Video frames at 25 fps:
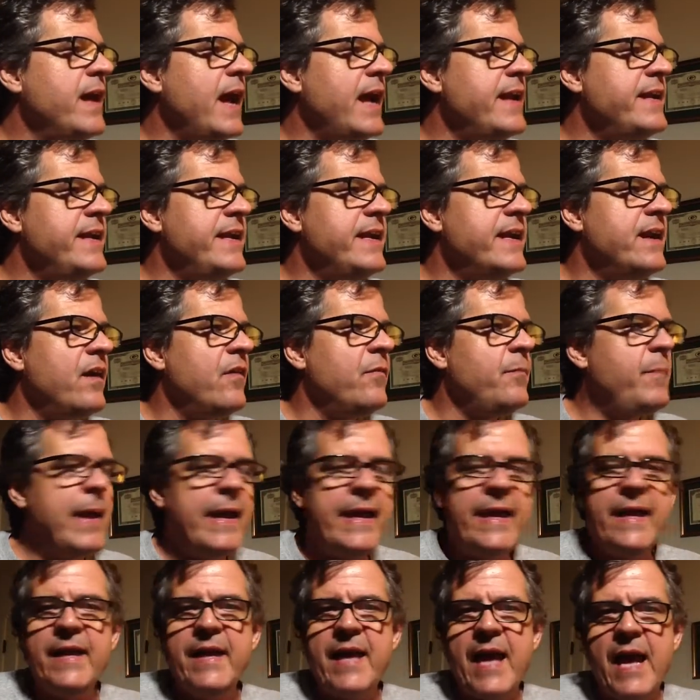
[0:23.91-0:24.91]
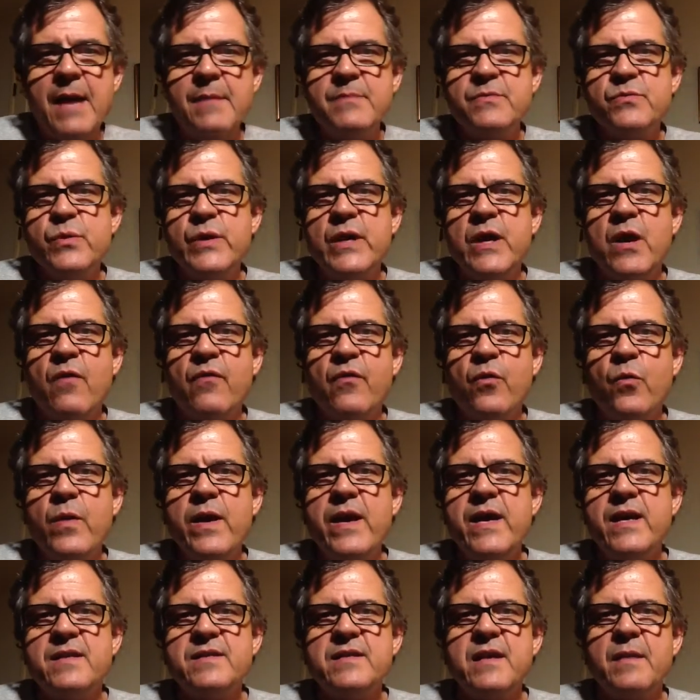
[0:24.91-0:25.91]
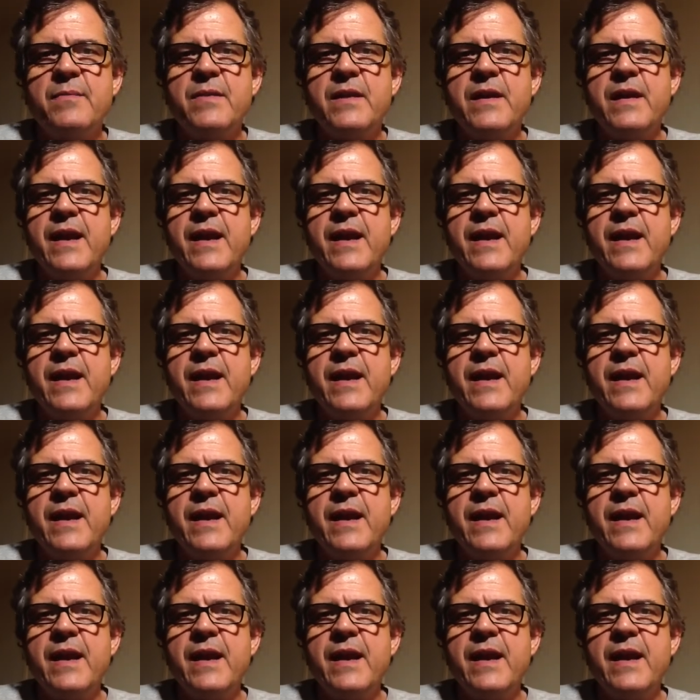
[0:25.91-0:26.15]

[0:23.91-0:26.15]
idea of picking games week over week something